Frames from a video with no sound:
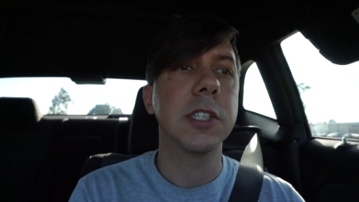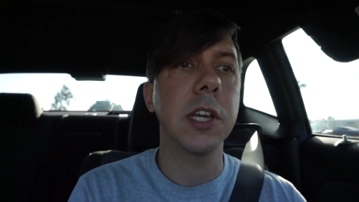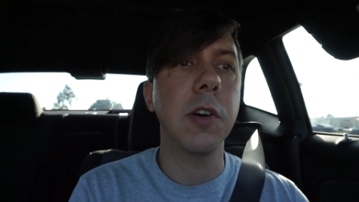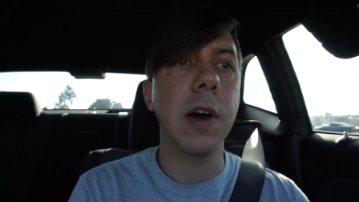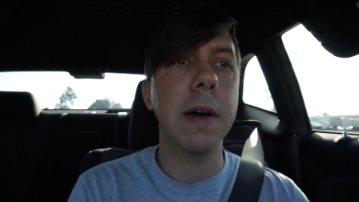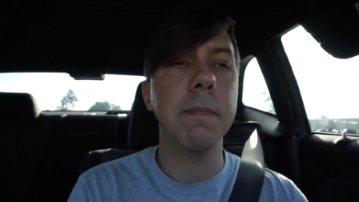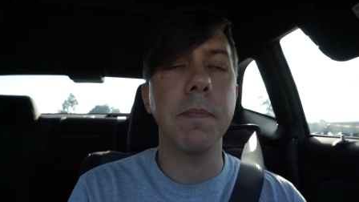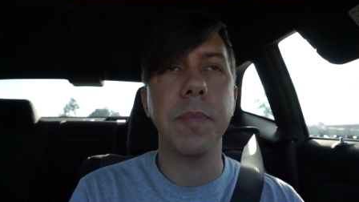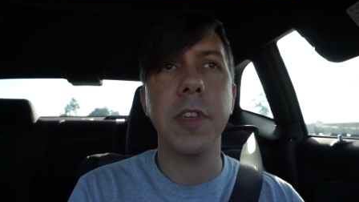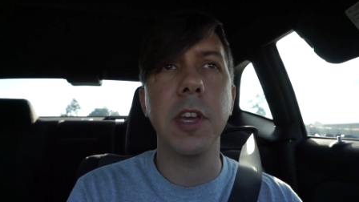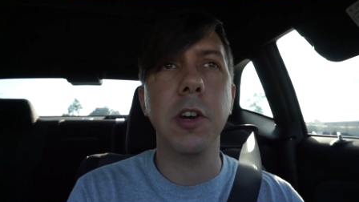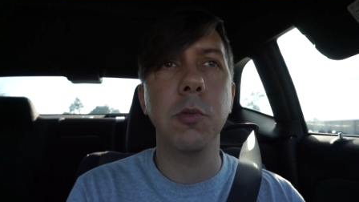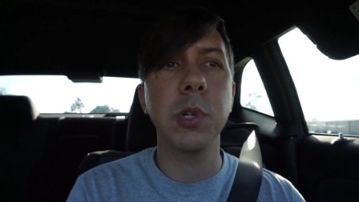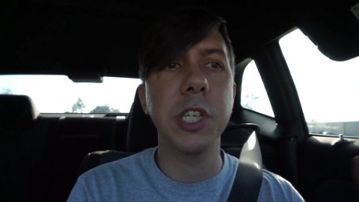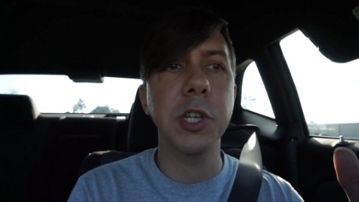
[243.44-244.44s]
So I'm, you
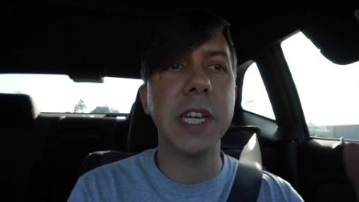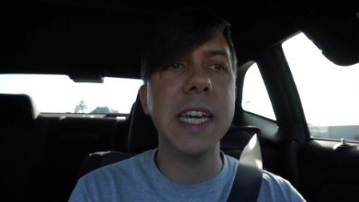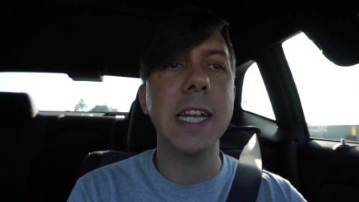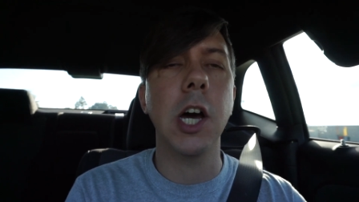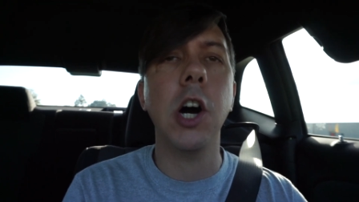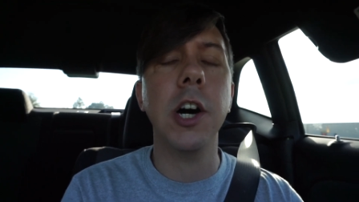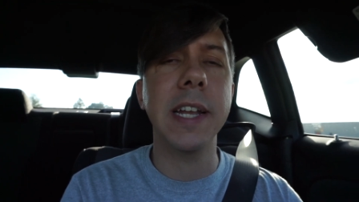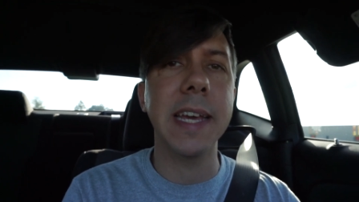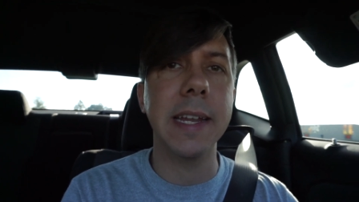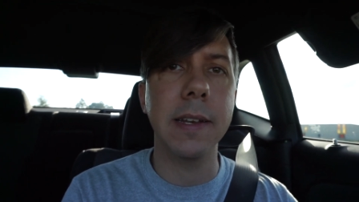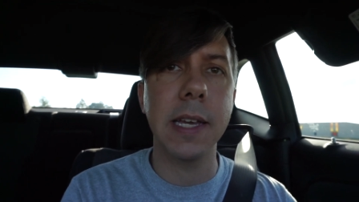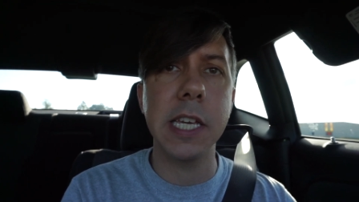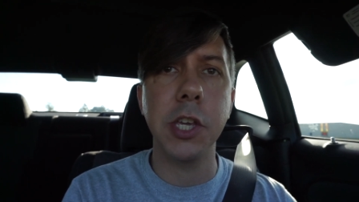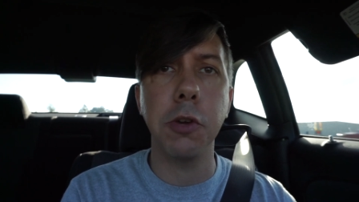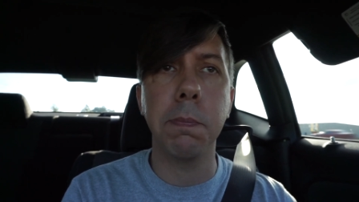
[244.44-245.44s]
know, when you get on it
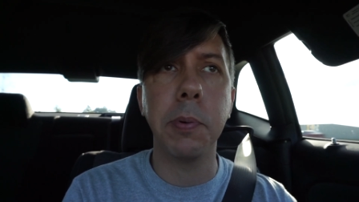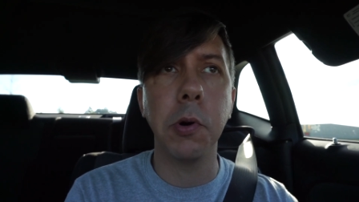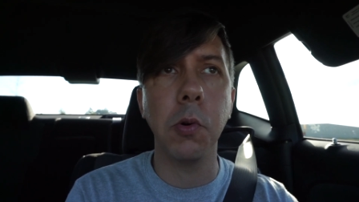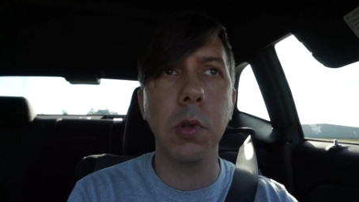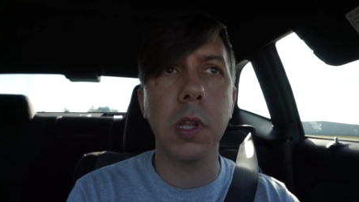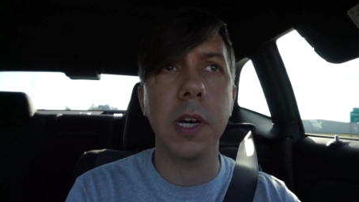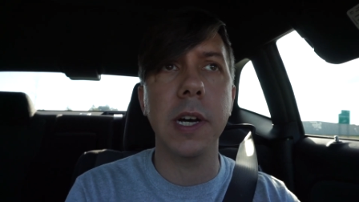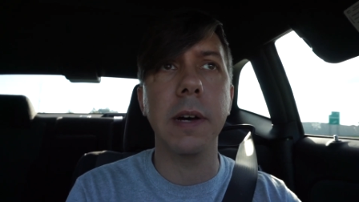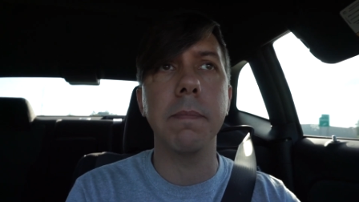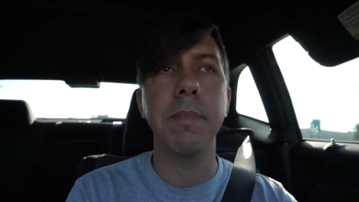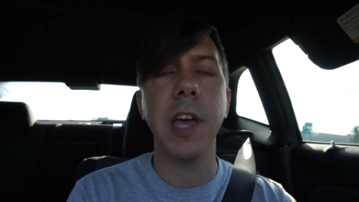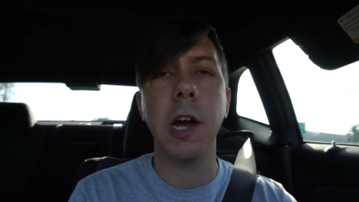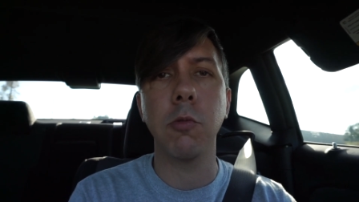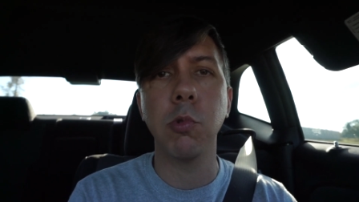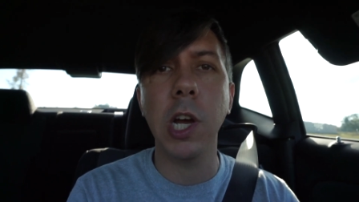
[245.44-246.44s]
and you pull a,
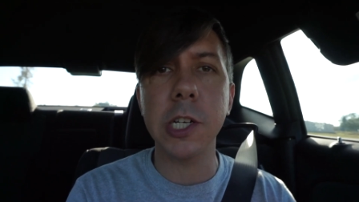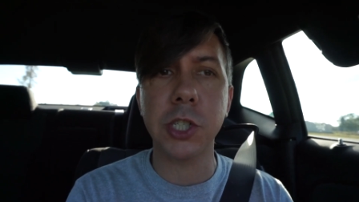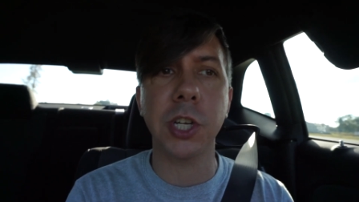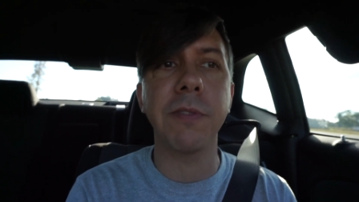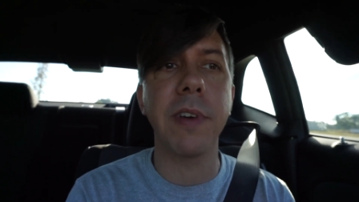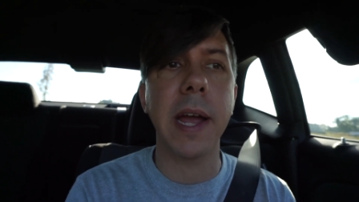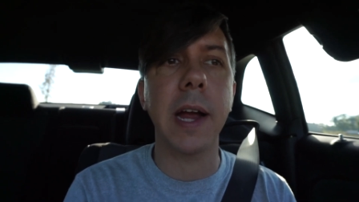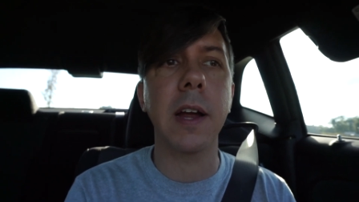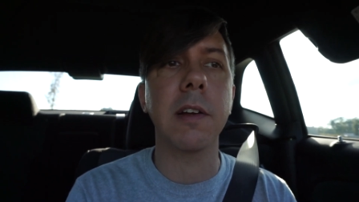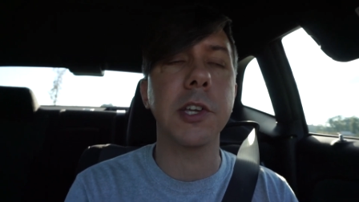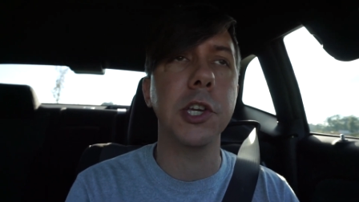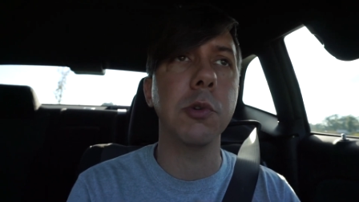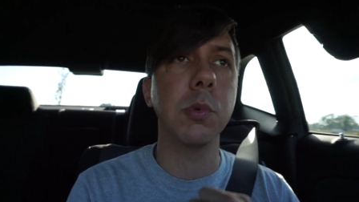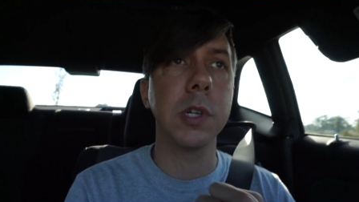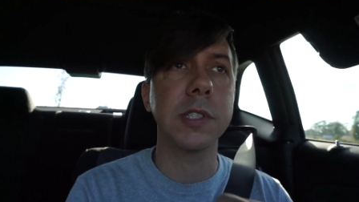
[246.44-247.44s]
a rush of air,
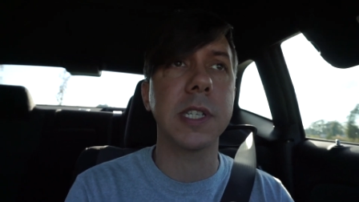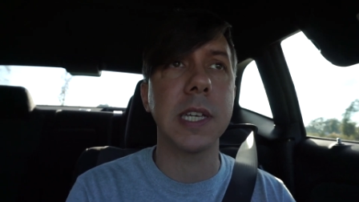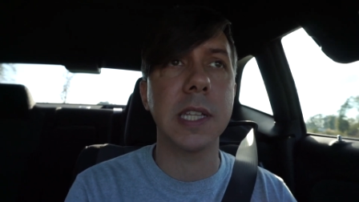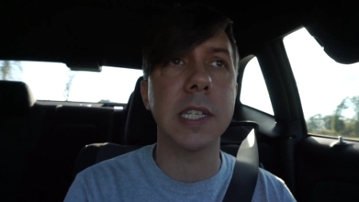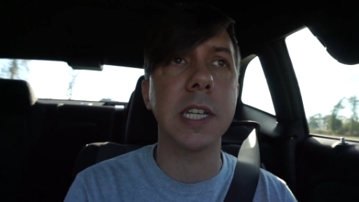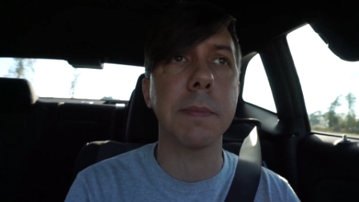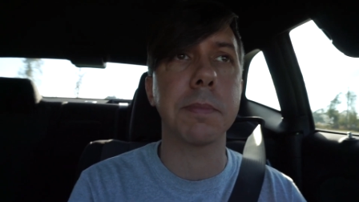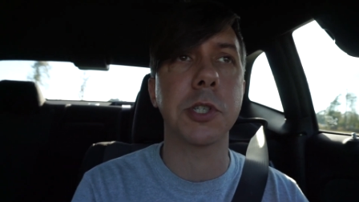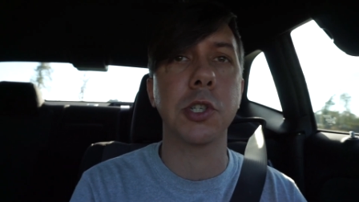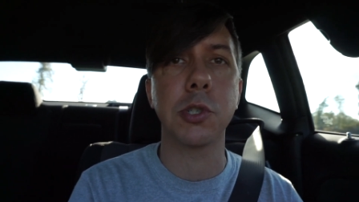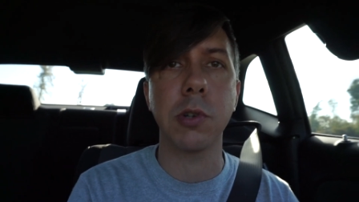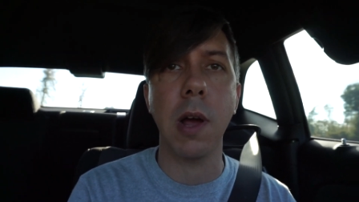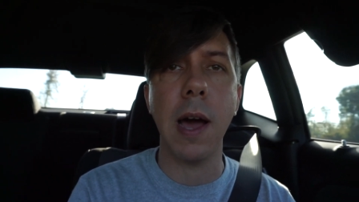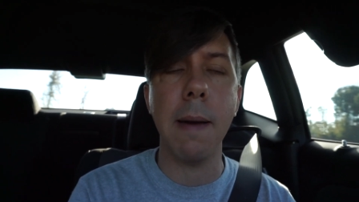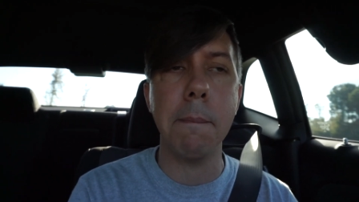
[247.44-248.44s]
you will see the temperature
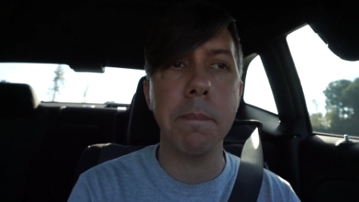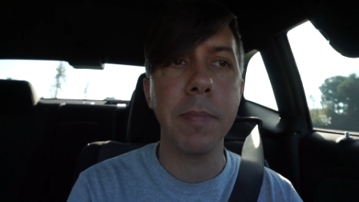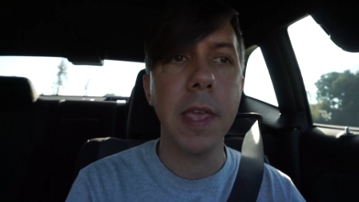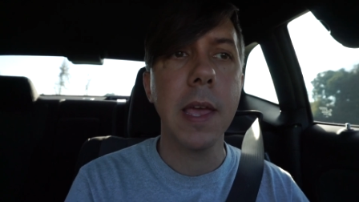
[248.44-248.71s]
drop.